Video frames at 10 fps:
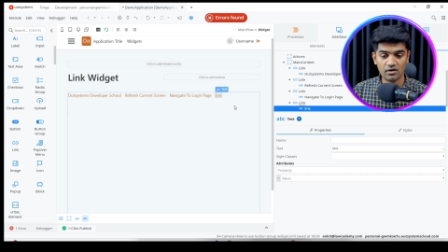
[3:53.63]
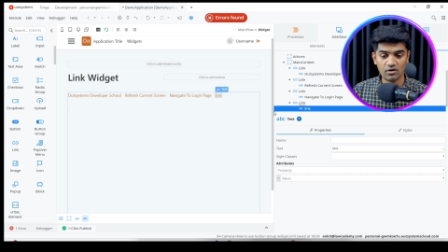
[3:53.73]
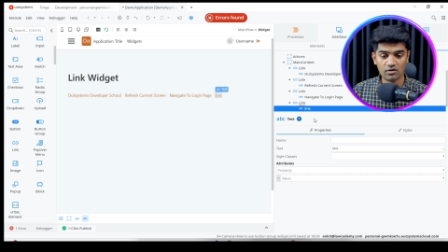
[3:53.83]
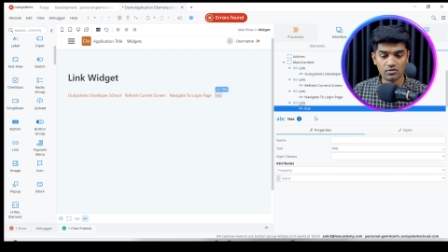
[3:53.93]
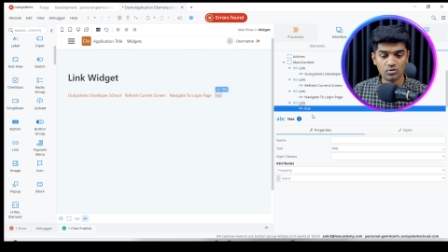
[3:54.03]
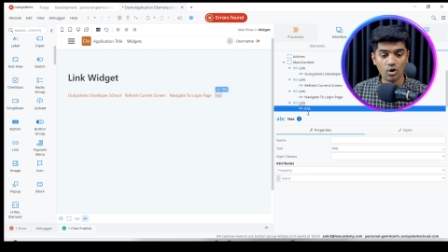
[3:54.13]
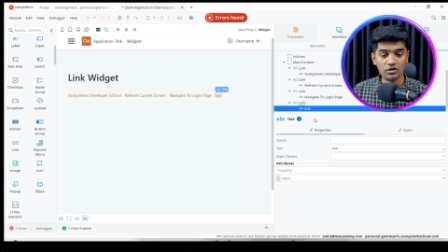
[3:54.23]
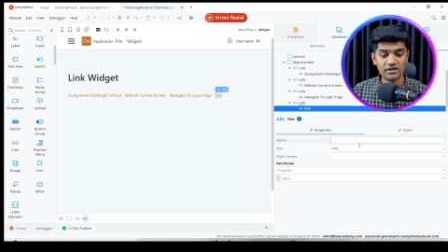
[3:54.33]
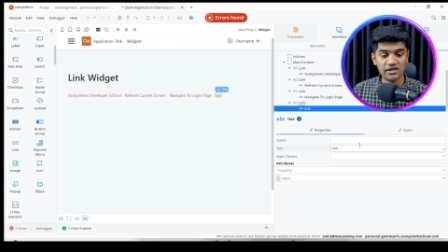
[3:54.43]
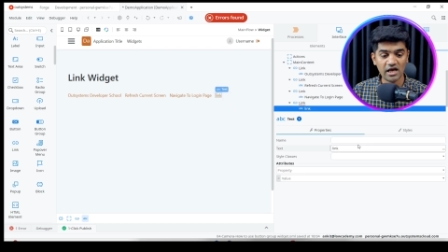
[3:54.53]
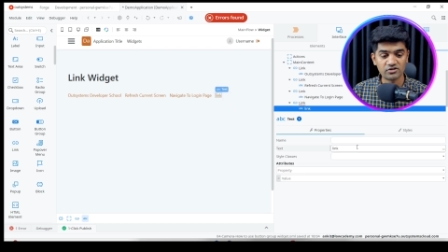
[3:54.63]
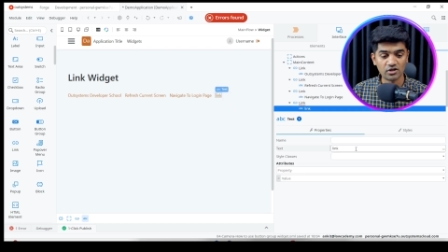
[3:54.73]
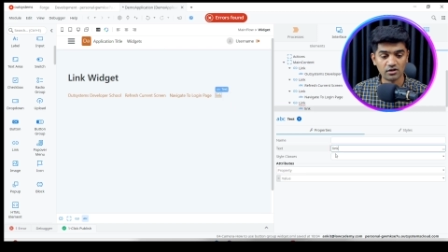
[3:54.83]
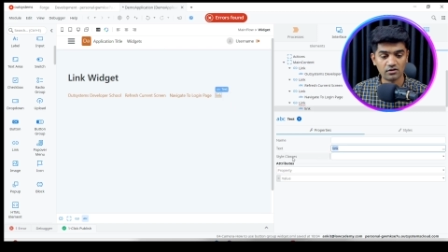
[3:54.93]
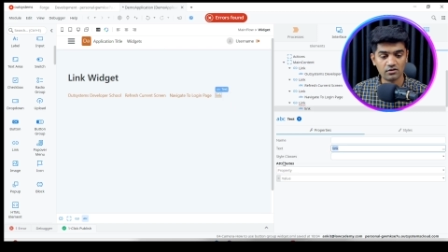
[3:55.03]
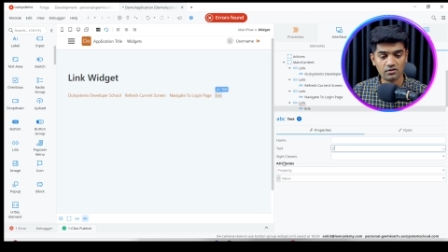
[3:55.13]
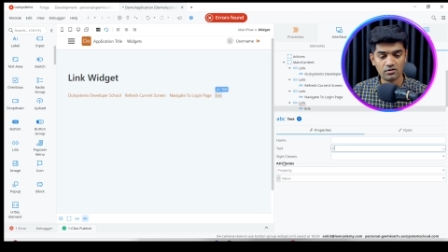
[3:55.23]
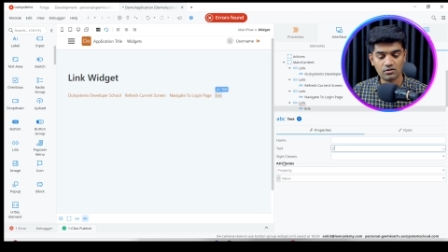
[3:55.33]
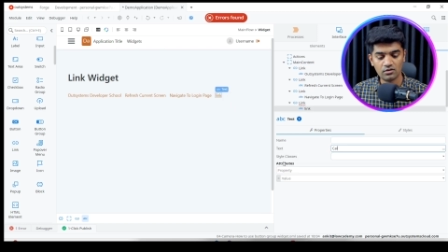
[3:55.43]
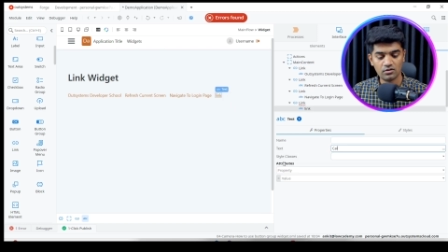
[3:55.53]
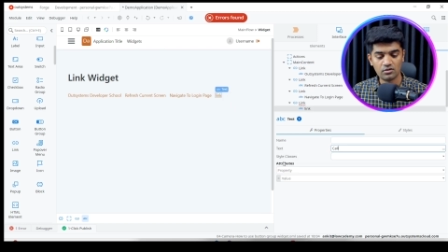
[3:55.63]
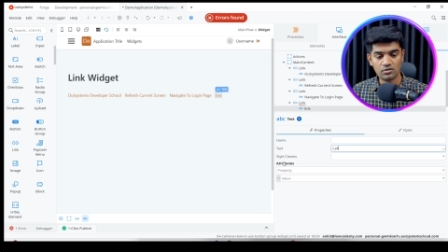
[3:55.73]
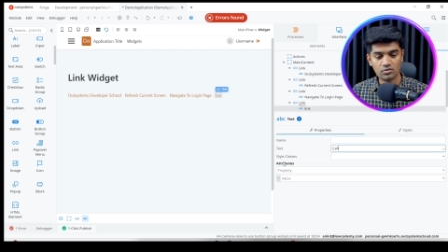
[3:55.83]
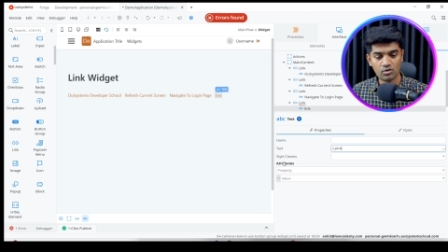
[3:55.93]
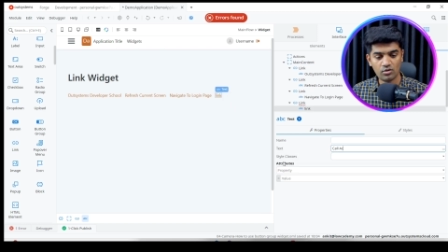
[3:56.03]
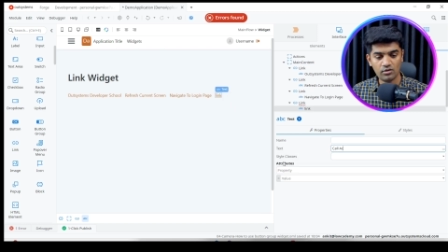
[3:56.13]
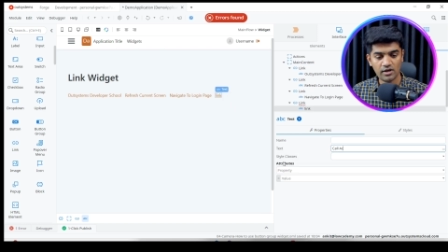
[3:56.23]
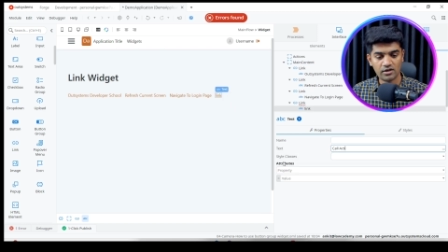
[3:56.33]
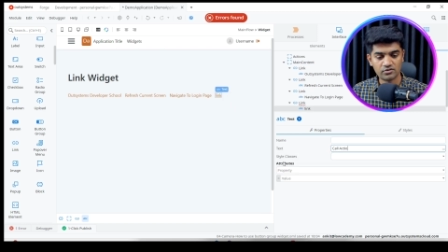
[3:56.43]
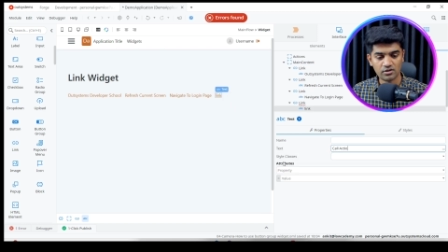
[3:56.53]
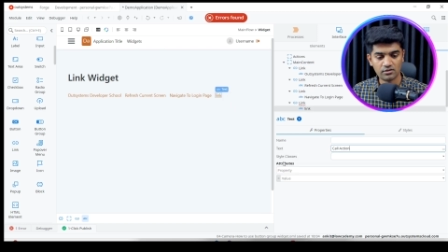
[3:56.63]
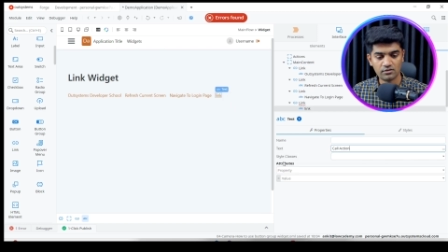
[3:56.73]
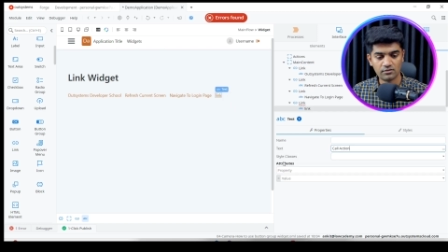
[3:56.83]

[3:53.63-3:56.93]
or call the action. Call action.